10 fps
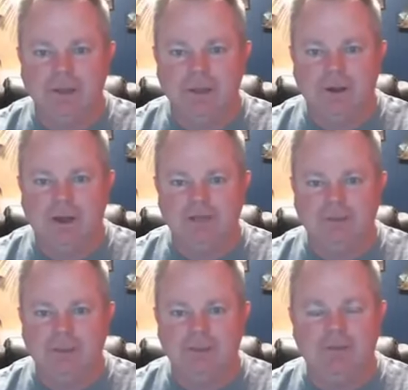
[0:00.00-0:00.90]

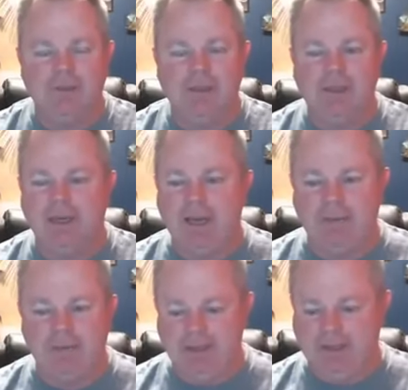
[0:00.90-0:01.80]
Awesome, and you're making a lot
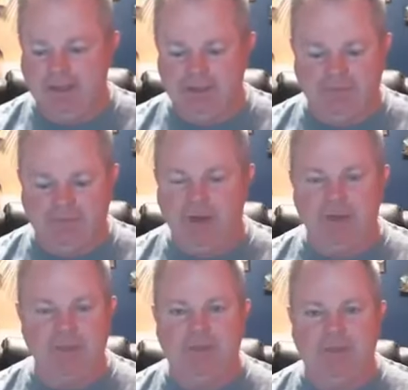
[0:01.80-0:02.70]
of money, and so
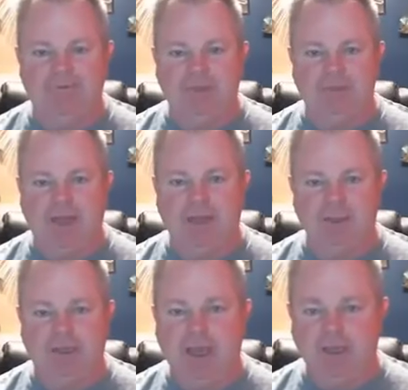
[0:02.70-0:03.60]
far he's made
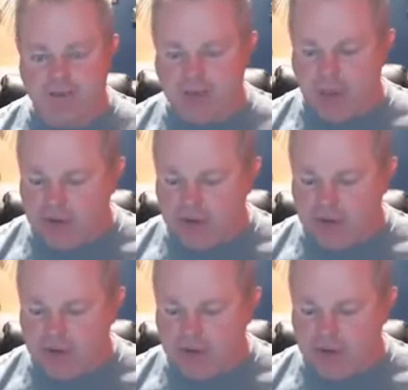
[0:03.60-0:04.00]
$50,000.